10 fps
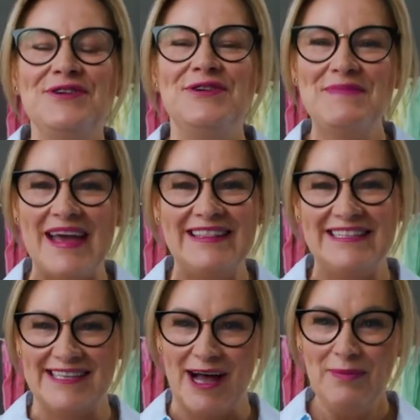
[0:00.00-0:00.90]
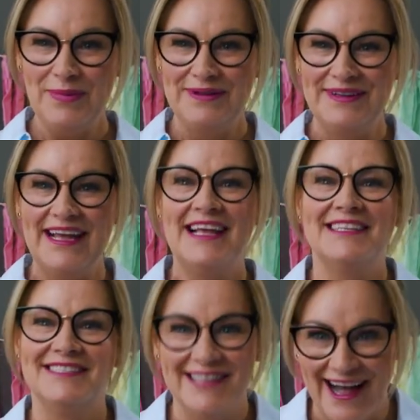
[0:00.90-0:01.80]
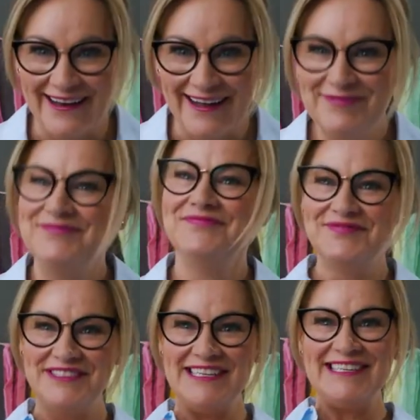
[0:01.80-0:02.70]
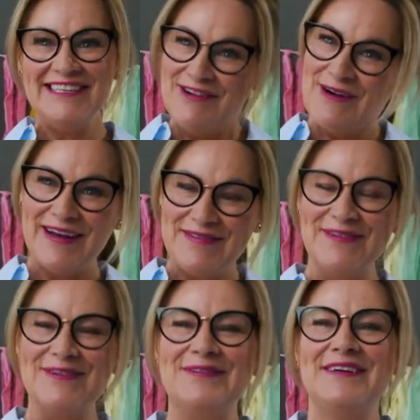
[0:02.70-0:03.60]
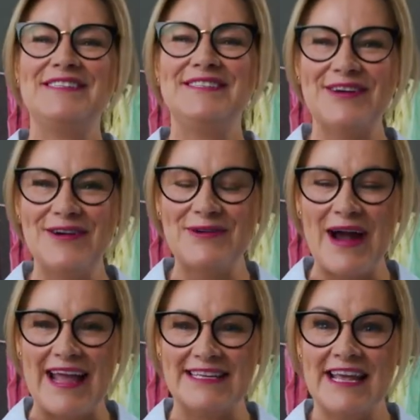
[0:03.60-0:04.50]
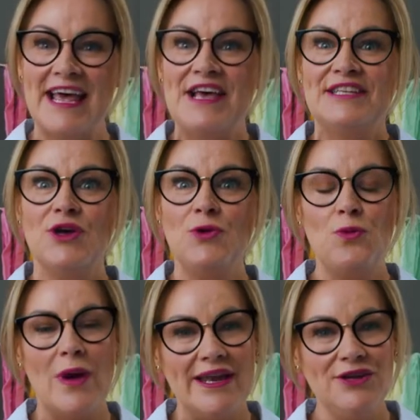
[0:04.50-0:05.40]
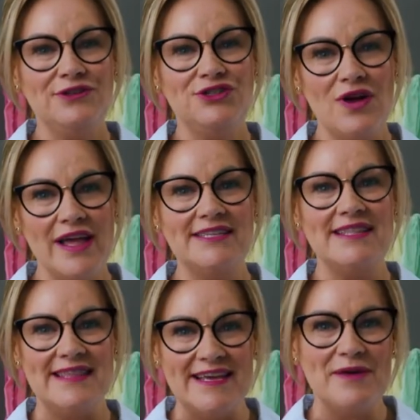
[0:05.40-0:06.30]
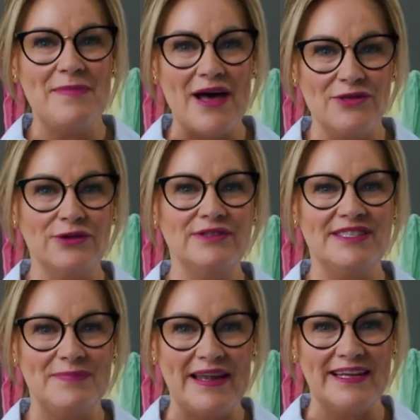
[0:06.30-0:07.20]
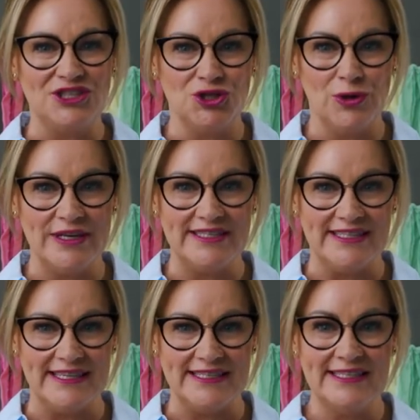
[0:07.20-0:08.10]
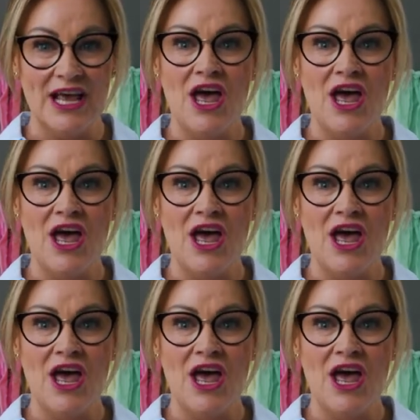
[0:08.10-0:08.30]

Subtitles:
who made this up? Zana. She's incredible. So great. So when you're trying to think about those spelling choices,